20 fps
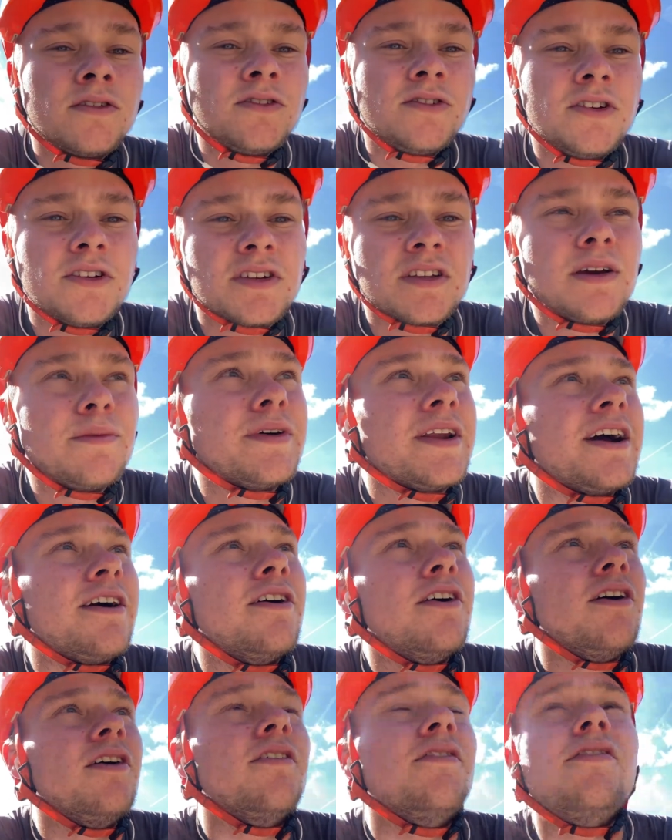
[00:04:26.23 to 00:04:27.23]
Just coming
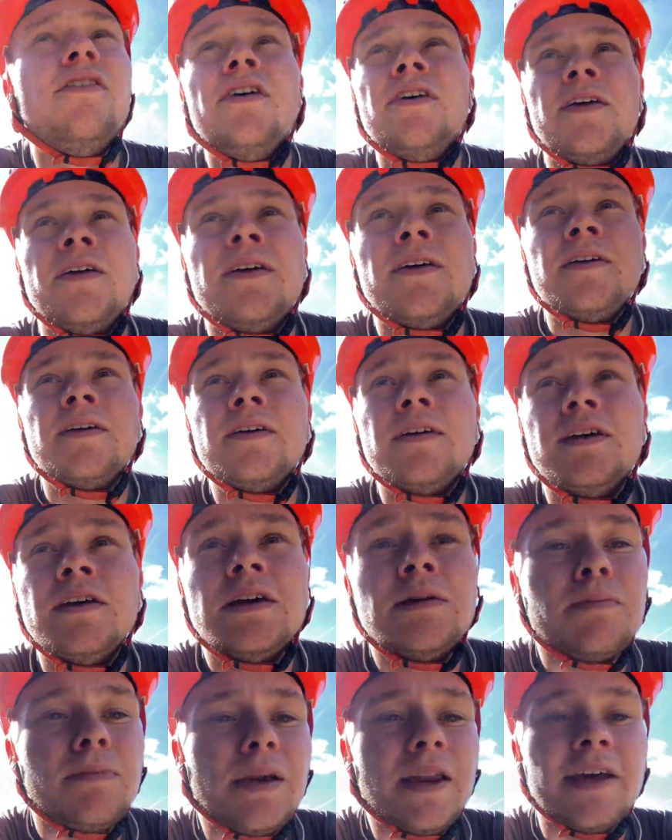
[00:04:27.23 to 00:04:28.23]
out of
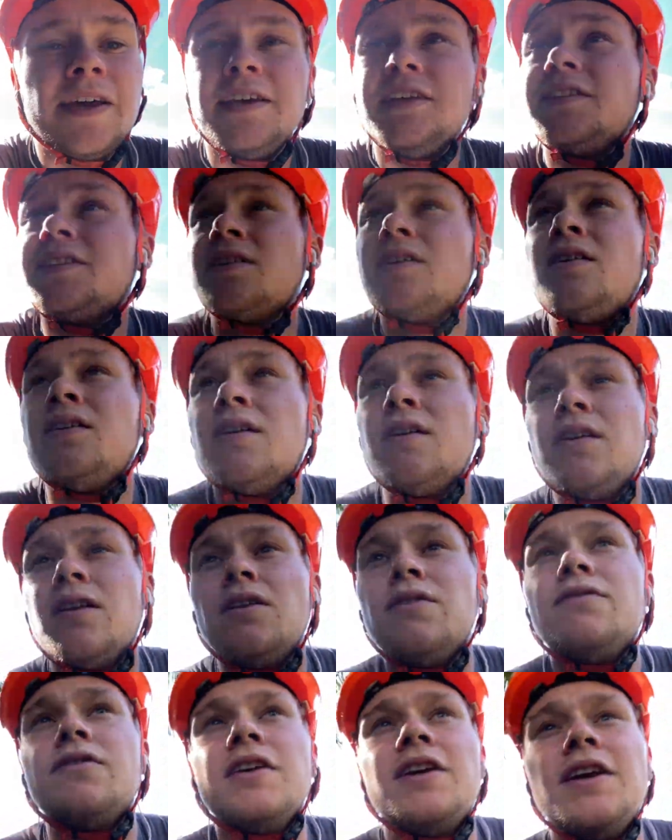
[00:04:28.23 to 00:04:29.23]
Blaze,
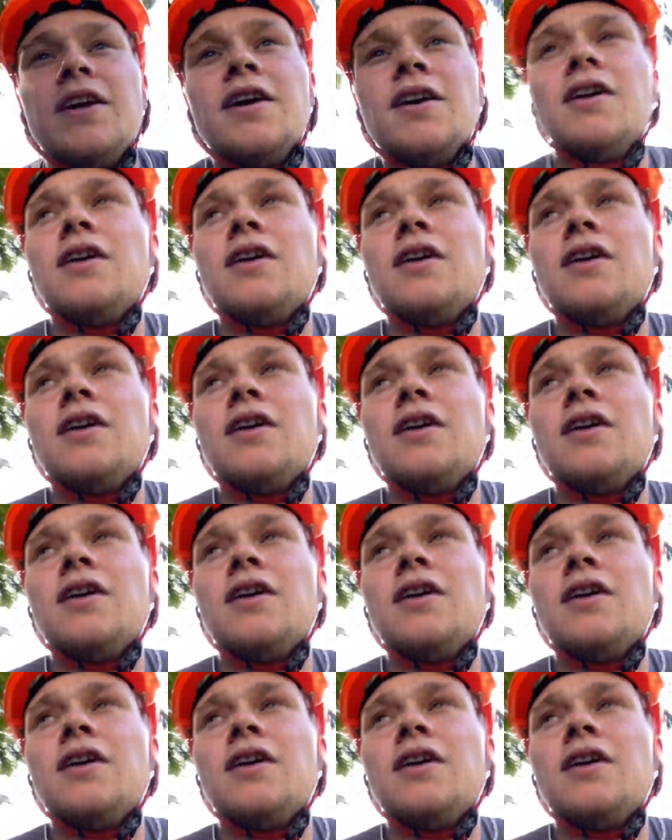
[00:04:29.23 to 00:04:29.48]
lovely